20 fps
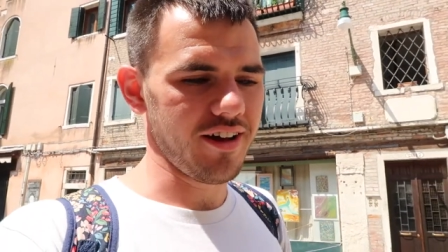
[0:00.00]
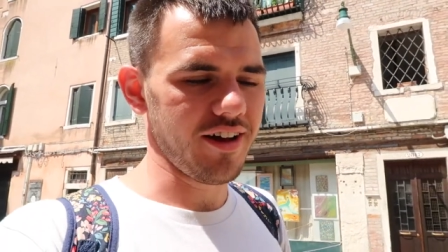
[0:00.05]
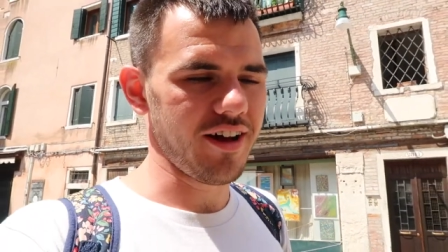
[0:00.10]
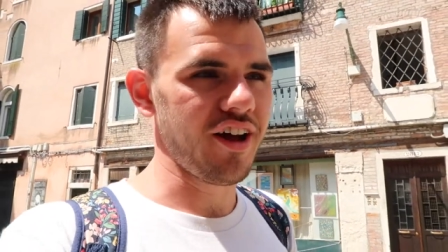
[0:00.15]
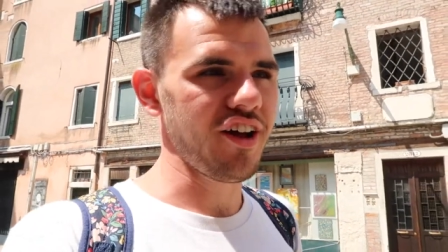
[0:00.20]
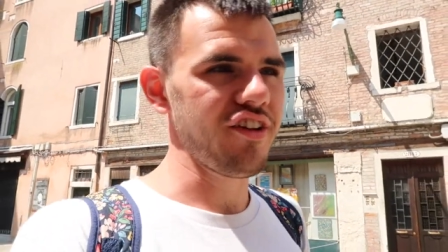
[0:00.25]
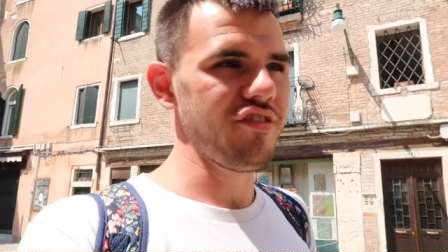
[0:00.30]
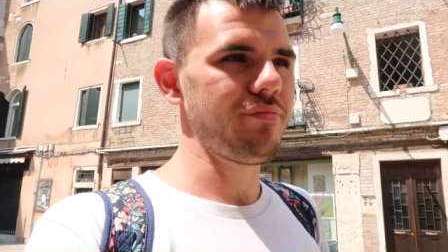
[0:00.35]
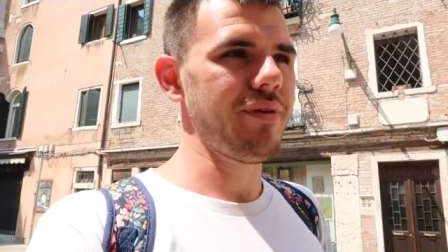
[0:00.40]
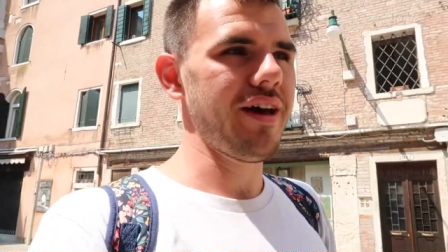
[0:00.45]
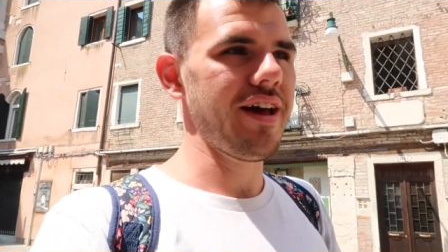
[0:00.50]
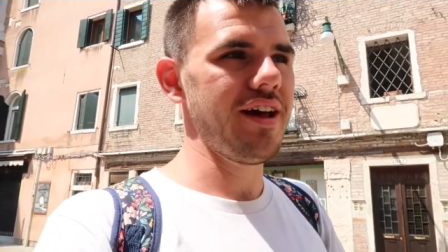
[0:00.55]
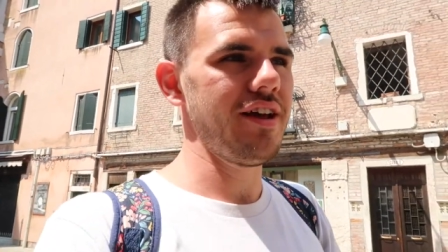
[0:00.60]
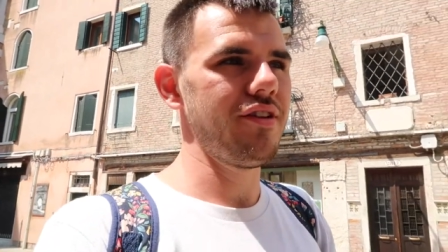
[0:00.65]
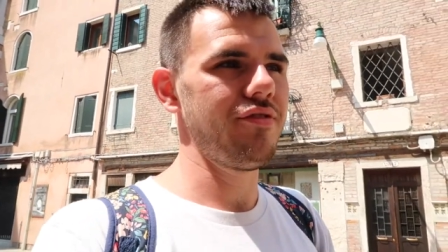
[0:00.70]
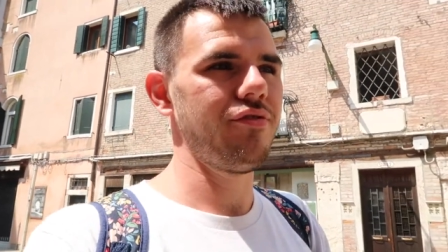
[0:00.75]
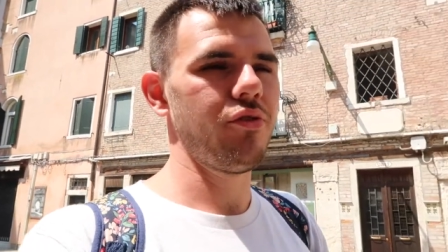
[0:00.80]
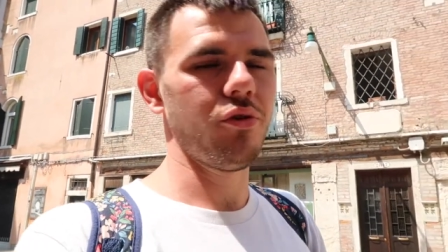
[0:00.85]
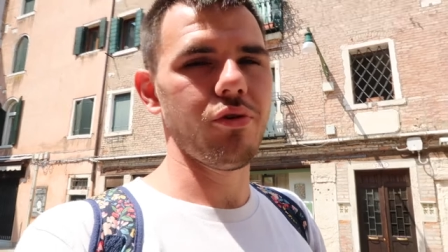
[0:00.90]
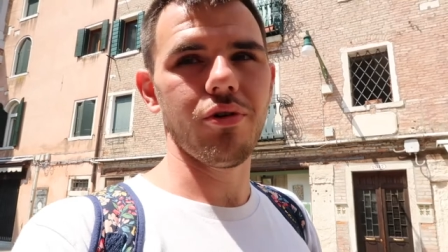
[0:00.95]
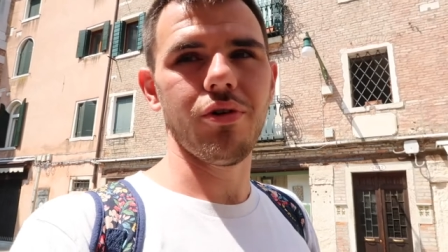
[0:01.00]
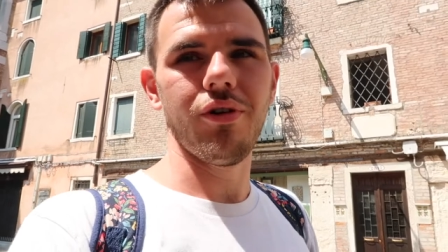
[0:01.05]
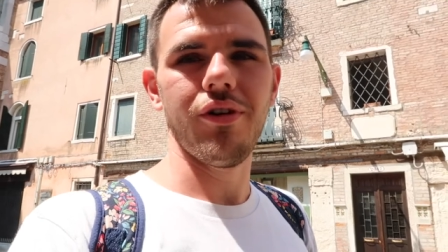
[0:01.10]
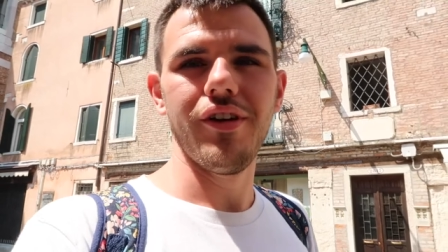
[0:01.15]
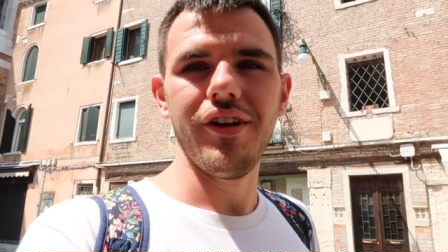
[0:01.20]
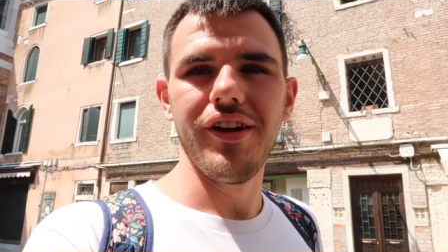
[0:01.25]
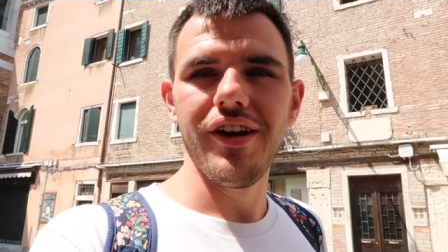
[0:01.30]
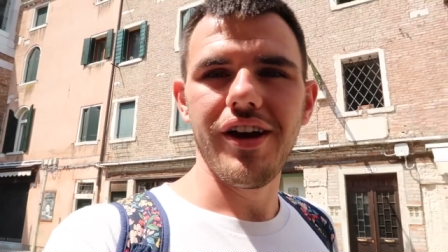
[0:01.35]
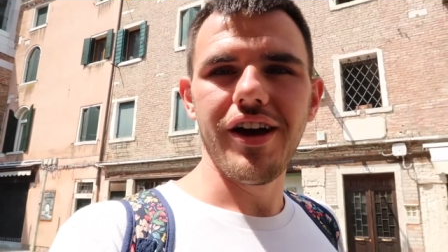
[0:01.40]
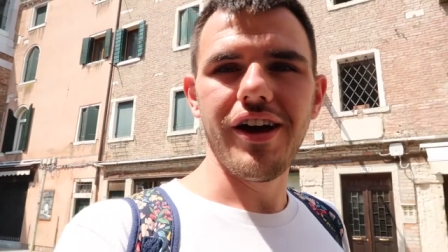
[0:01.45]
I've paid for
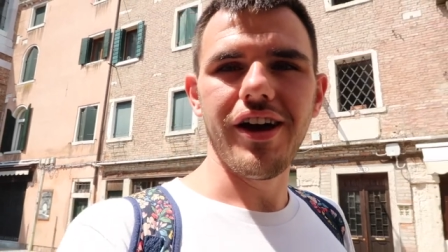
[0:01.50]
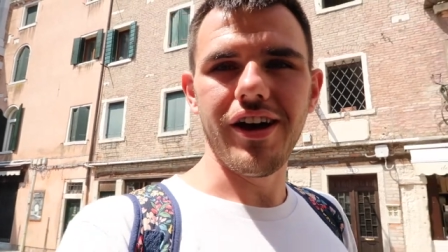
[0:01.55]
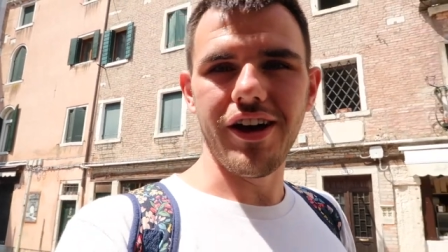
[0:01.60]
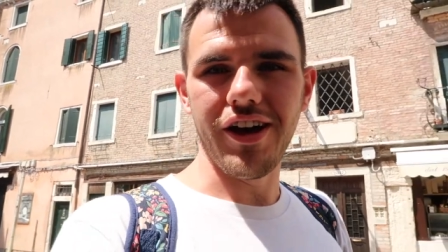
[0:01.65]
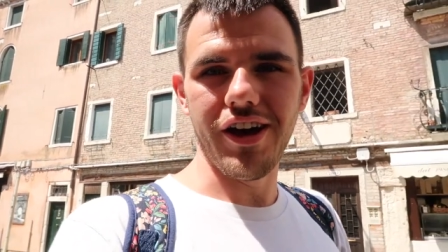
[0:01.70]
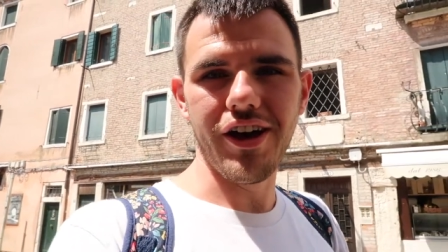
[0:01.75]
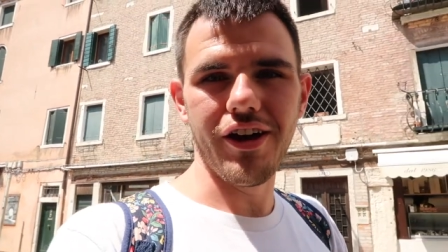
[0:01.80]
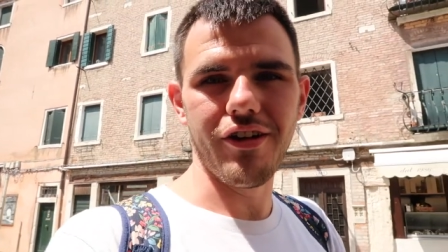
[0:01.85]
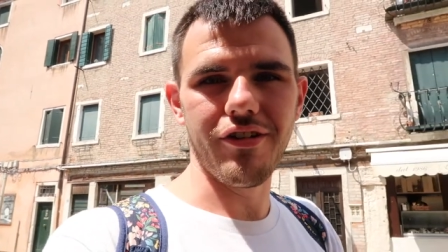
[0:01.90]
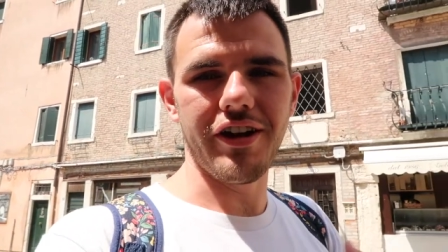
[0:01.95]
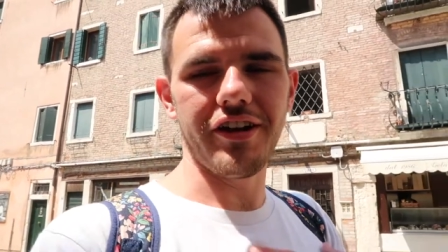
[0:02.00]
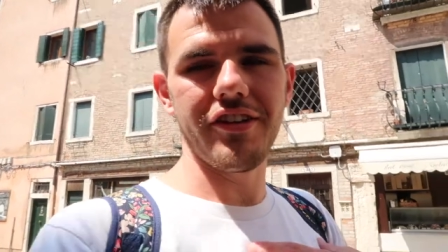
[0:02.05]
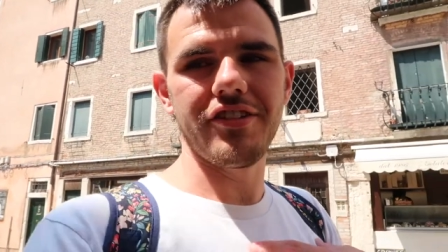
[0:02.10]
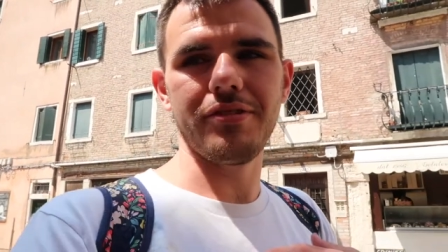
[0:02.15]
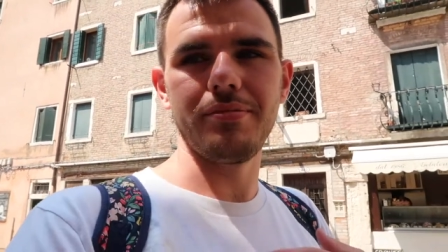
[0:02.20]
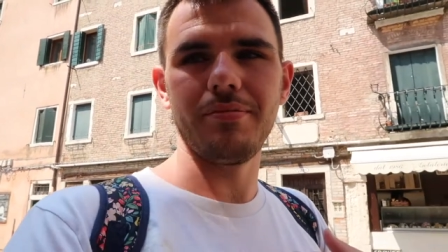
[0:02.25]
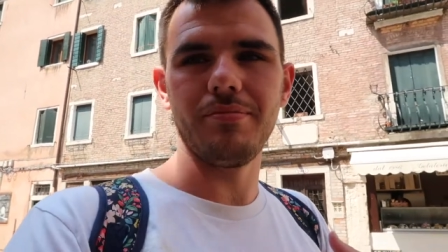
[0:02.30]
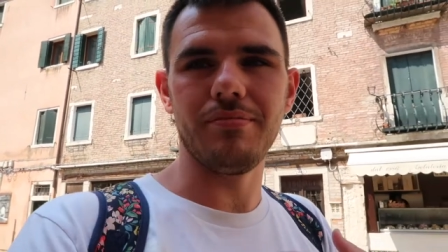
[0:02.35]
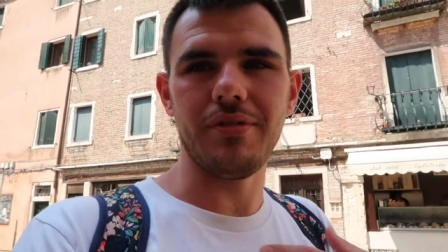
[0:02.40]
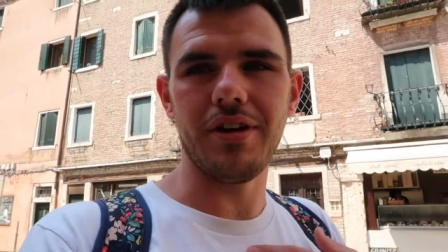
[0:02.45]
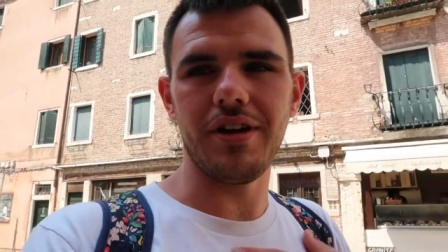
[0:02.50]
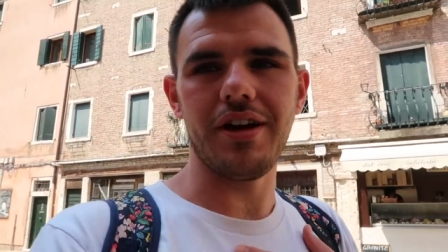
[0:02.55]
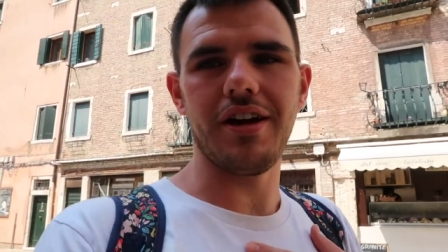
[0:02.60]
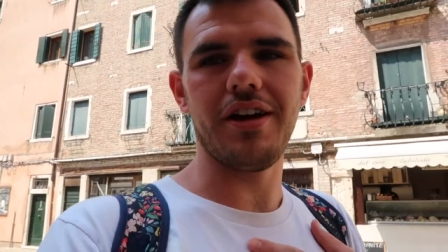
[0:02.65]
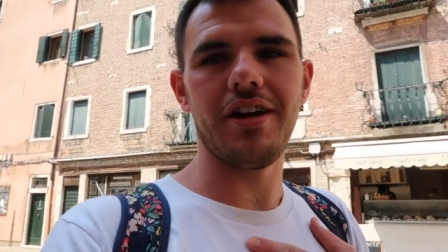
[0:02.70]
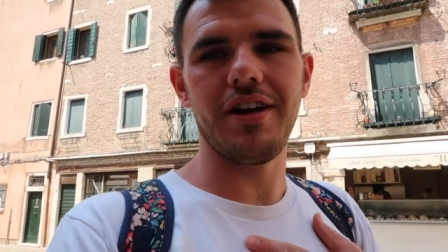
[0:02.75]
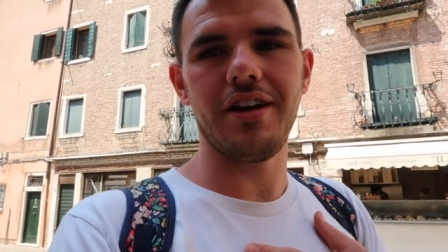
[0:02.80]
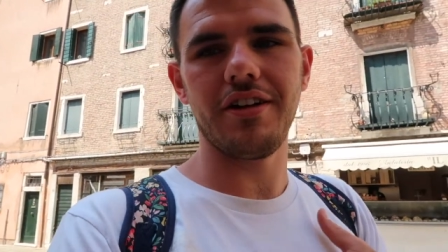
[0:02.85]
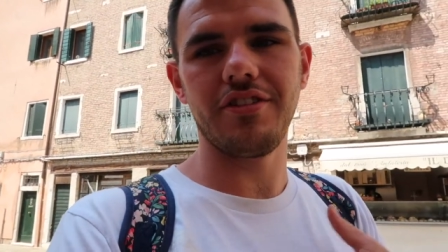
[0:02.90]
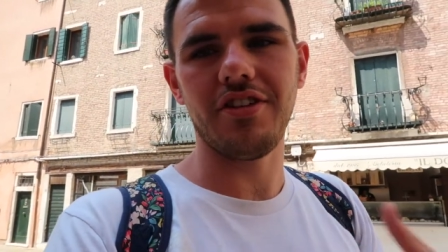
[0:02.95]
her